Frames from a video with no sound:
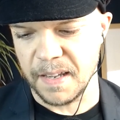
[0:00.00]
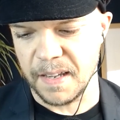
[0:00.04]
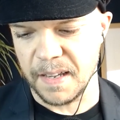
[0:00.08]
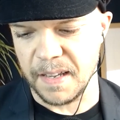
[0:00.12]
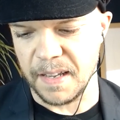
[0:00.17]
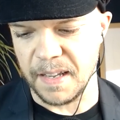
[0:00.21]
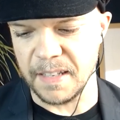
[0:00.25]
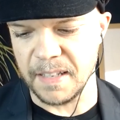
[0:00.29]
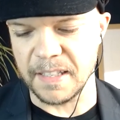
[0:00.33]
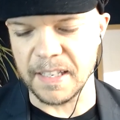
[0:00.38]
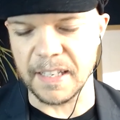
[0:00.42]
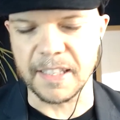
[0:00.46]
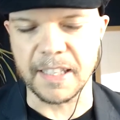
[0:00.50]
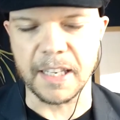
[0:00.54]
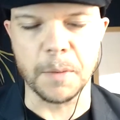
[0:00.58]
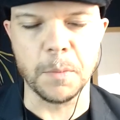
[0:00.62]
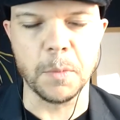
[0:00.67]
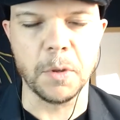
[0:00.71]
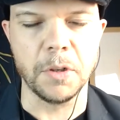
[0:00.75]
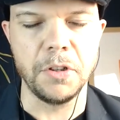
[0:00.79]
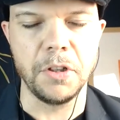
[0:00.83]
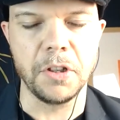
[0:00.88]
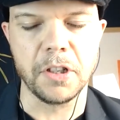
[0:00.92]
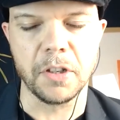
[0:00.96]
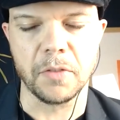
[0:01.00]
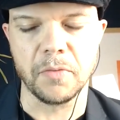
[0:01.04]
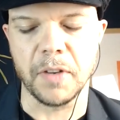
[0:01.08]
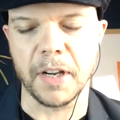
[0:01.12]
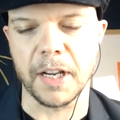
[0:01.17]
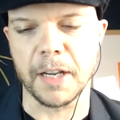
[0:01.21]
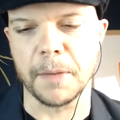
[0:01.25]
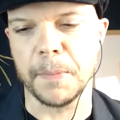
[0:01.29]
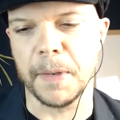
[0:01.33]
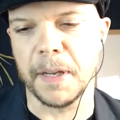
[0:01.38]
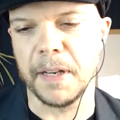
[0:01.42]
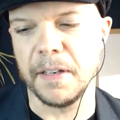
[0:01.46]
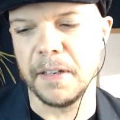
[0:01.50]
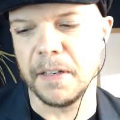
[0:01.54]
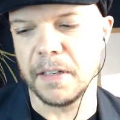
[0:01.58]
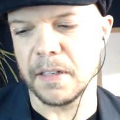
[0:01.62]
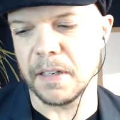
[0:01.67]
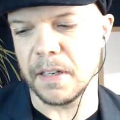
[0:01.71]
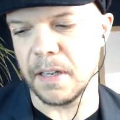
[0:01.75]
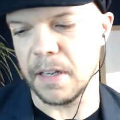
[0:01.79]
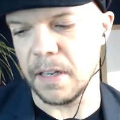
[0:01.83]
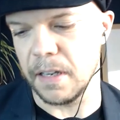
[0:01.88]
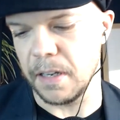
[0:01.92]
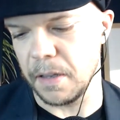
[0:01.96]
Is there someone you could recommend
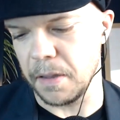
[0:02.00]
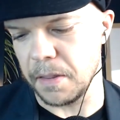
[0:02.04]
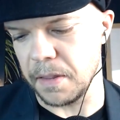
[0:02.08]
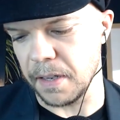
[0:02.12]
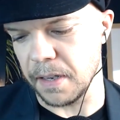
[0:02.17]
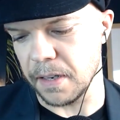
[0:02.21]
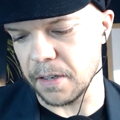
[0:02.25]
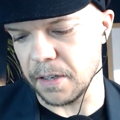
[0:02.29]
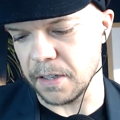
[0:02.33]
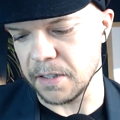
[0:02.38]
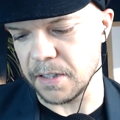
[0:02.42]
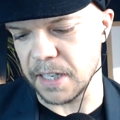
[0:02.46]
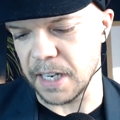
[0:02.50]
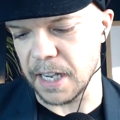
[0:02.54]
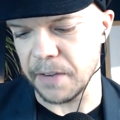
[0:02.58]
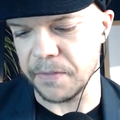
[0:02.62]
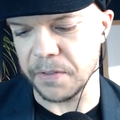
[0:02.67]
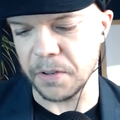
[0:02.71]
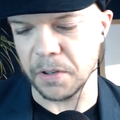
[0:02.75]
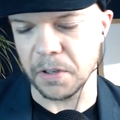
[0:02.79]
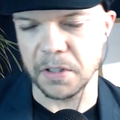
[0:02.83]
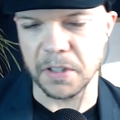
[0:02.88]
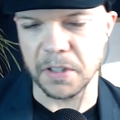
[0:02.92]
you think I should have on as